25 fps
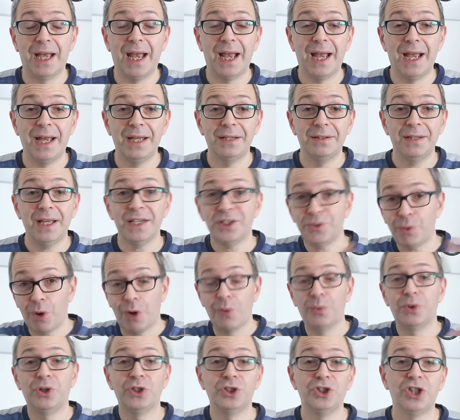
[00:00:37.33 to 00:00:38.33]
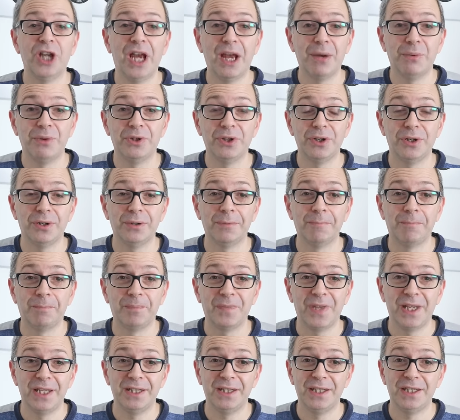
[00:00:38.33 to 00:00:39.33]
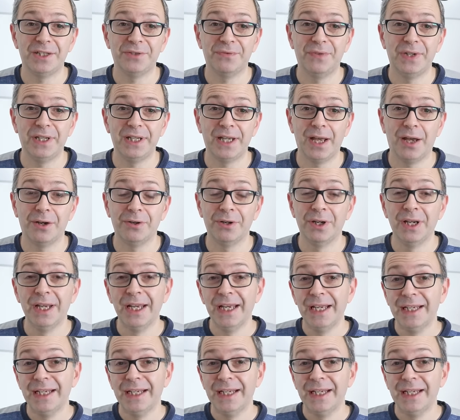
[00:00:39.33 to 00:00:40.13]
And that's what I want to share with you in this video.